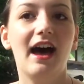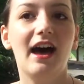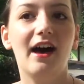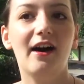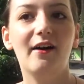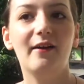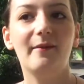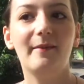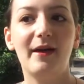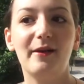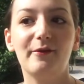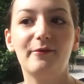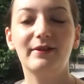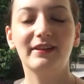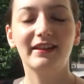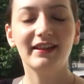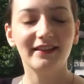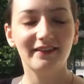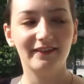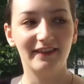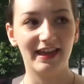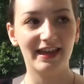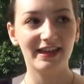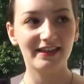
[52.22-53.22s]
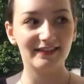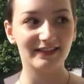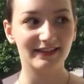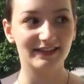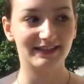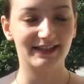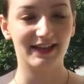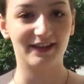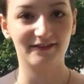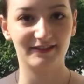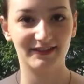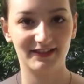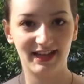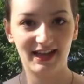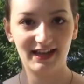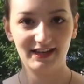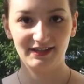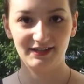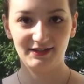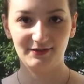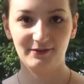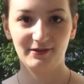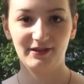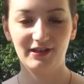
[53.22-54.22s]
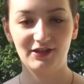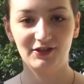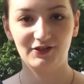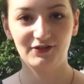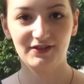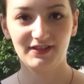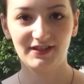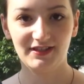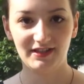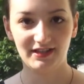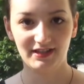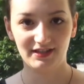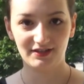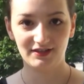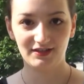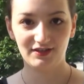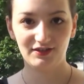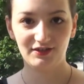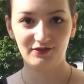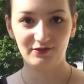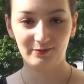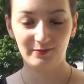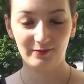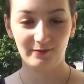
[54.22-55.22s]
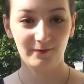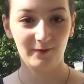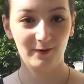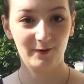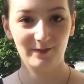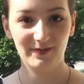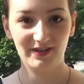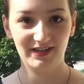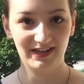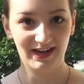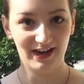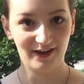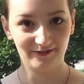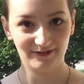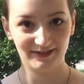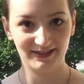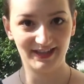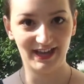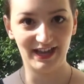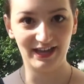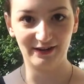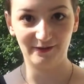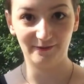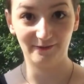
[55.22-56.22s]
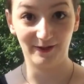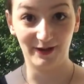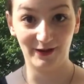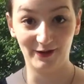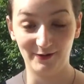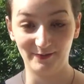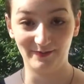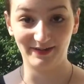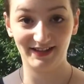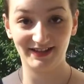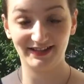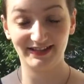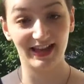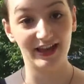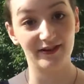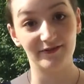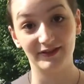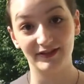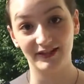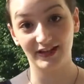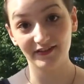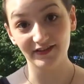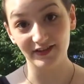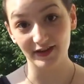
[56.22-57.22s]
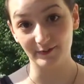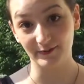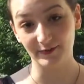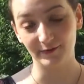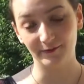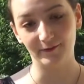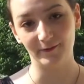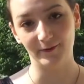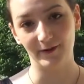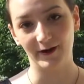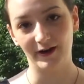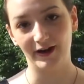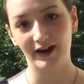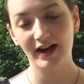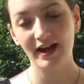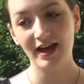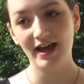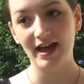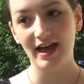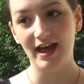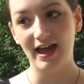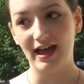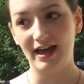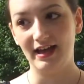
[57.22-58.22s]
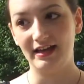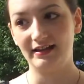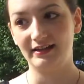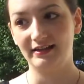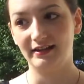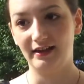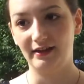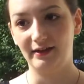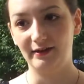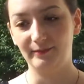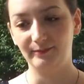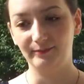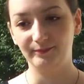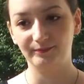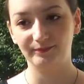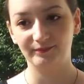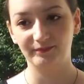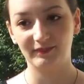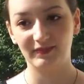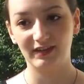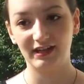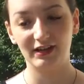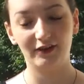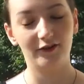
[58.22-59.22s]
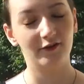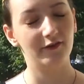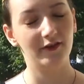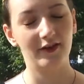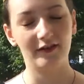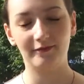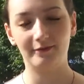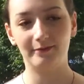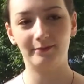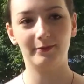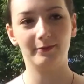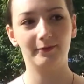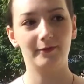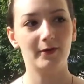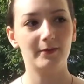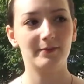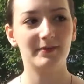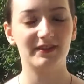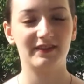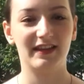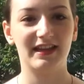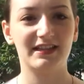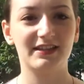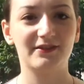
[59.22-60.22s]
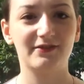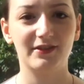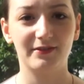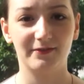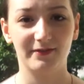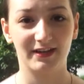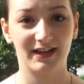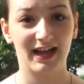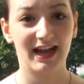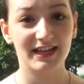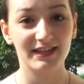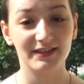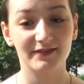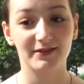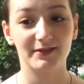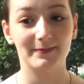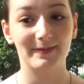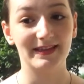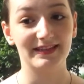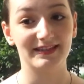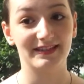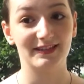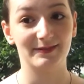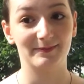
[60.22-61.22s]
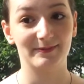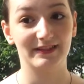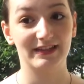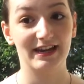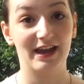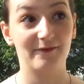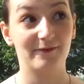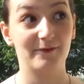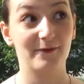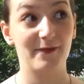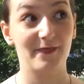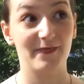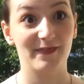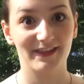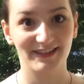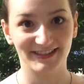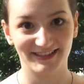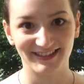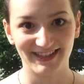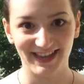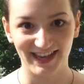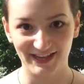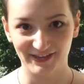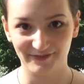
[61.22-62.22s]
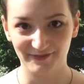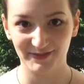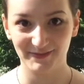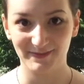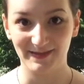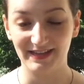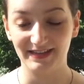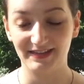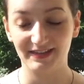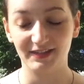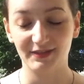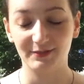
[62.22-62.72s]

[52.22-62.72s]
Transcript: I really like that it's outside. It's really interesting to perform in an outside environment because I haven't done that before. And, you know, I've performed in lots of different kinds of spaces, but never this kind of space.